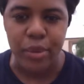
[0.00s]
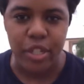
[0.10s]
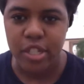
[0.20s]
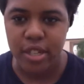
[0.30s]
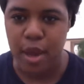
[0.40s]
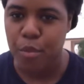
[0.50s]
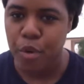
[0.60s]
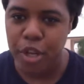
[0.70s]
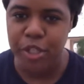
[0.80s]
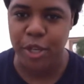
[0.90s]
which I'm
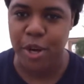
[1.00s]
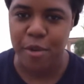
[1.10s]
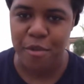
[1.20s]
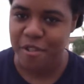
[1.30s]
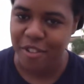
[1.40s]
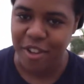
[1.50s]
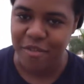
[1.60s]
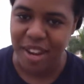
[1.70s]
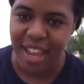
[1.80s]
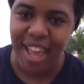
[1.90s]
pretty sure were full of
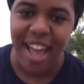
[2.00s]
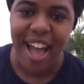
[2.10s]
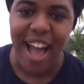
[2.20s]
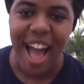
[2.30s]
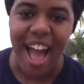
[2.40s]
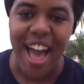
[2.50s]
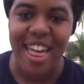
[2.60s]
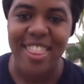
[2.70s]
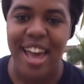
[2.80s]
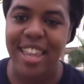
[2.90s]
money,
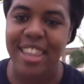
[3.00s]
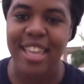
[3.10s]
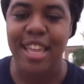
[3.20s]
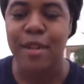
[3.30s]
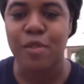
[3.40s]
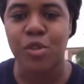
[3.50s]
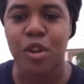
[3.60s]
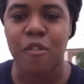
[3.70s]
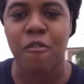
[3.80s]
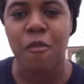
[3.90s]
that the
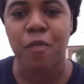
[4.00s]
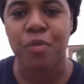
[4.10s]
sort of